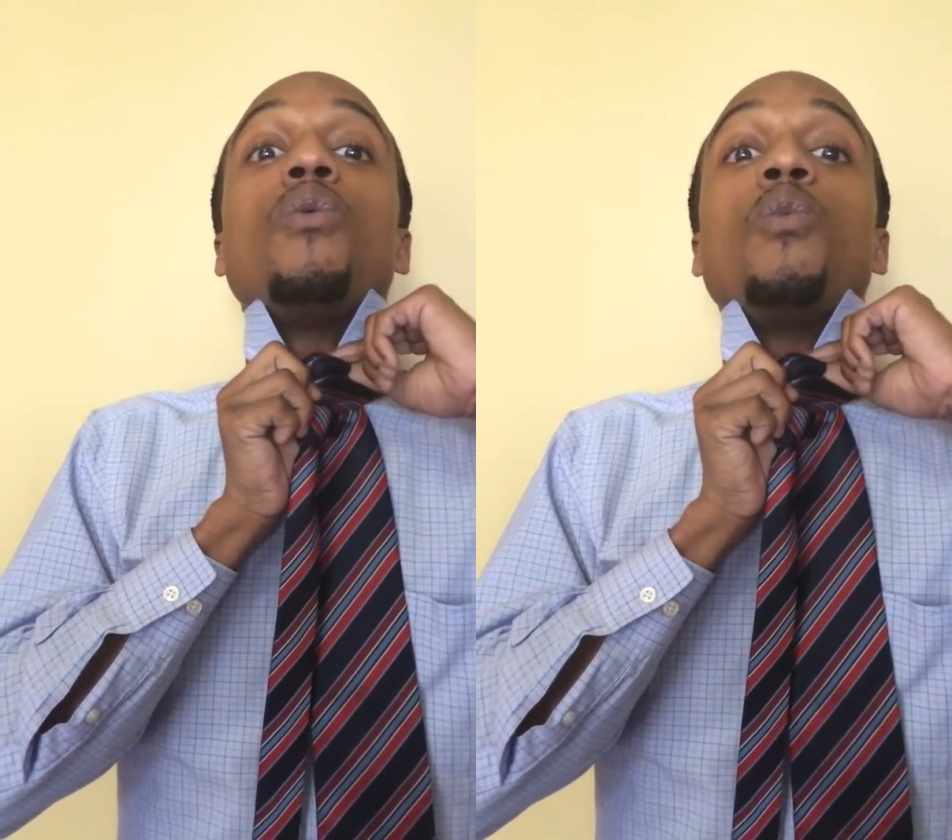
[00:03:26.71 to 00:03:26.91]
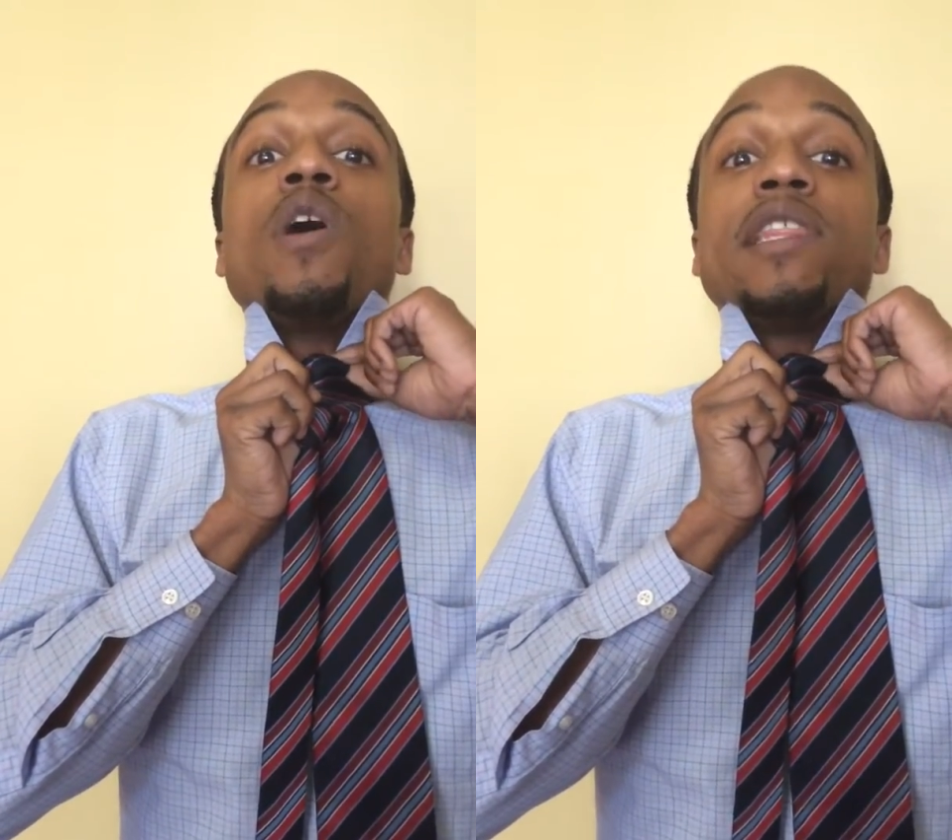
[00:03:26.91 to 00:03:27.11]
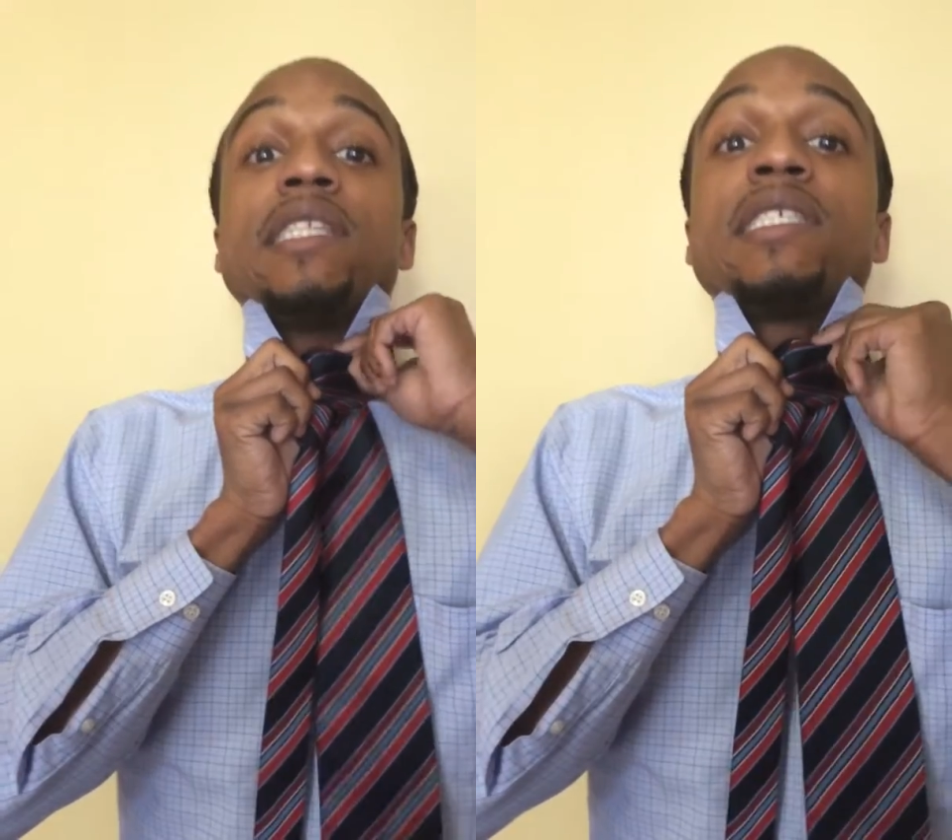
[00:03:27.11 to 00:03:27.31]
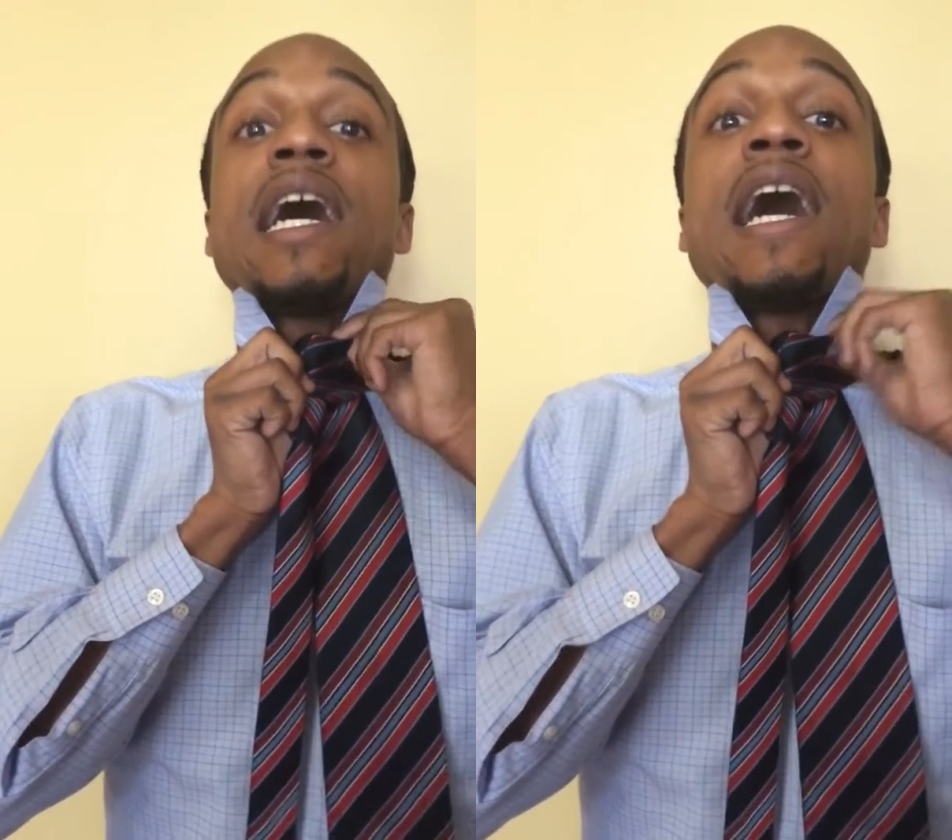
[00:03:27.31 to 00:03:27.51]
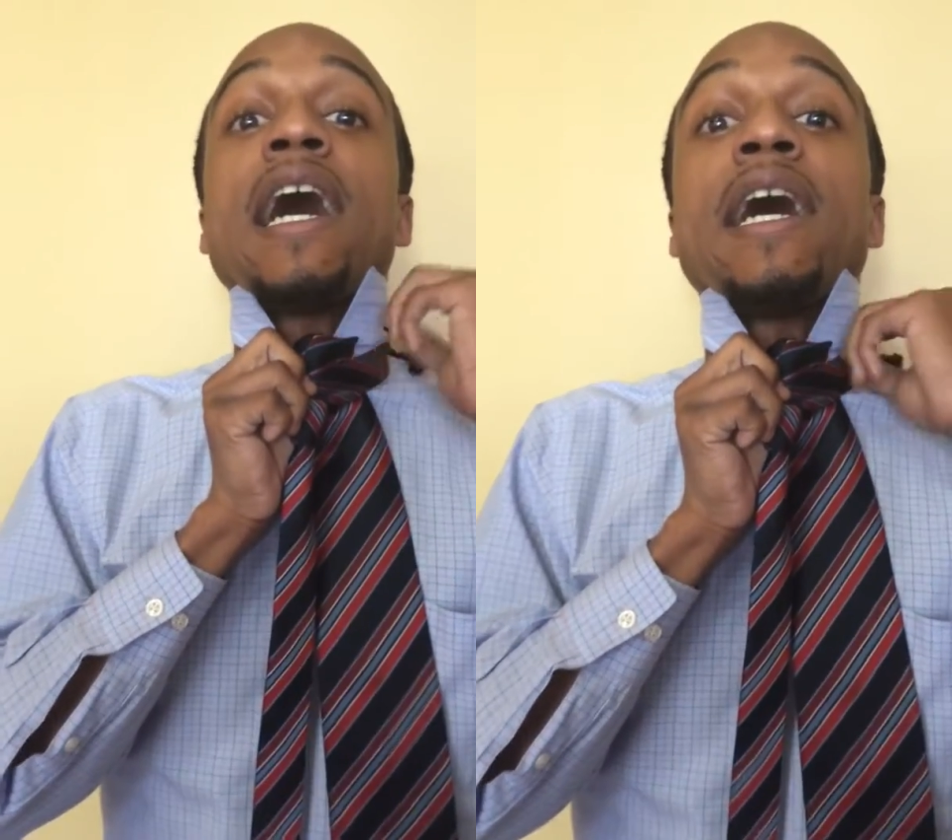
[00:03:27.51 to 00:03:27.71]
where the
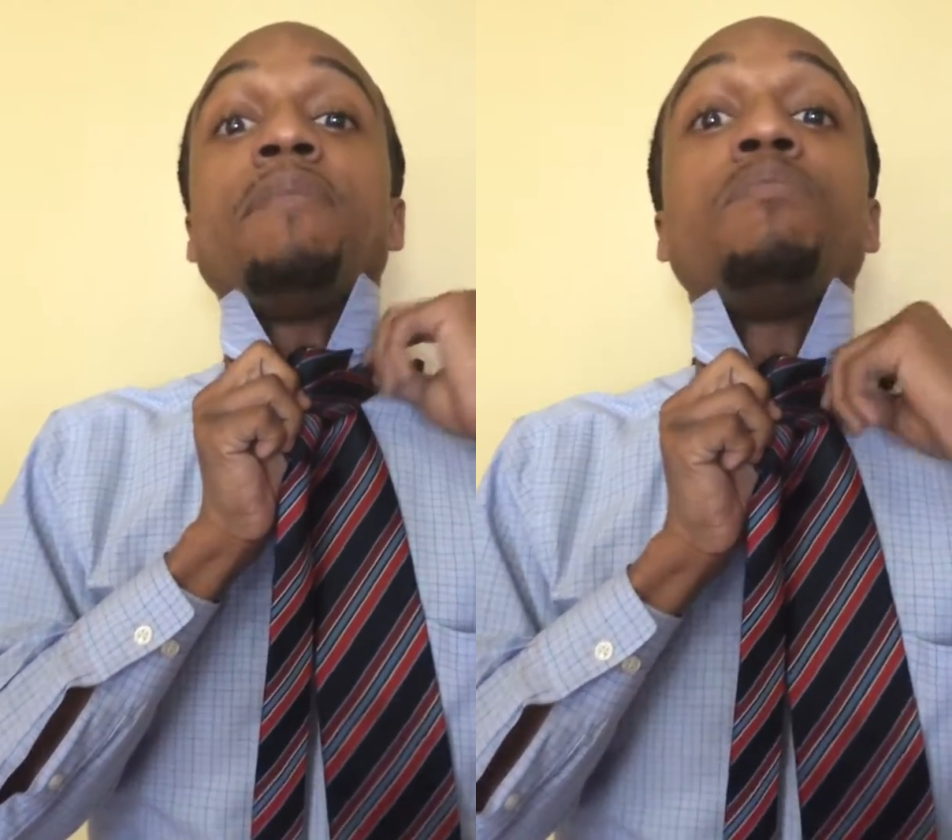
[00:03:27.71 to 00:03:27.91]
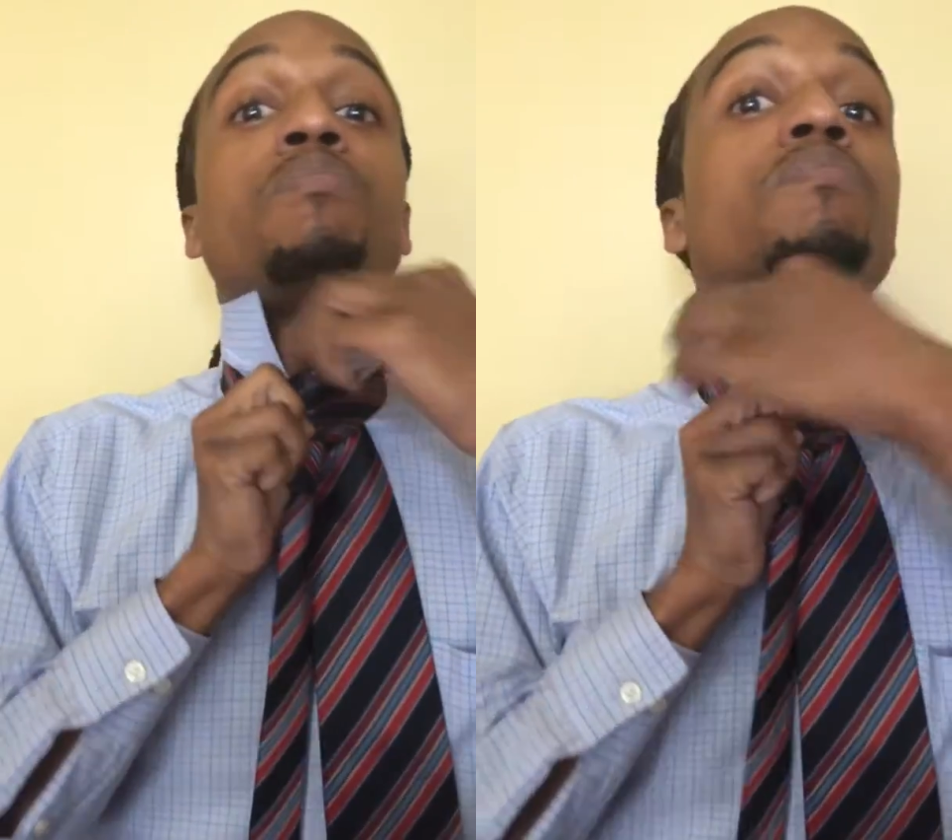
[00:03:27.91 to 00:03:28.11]
tie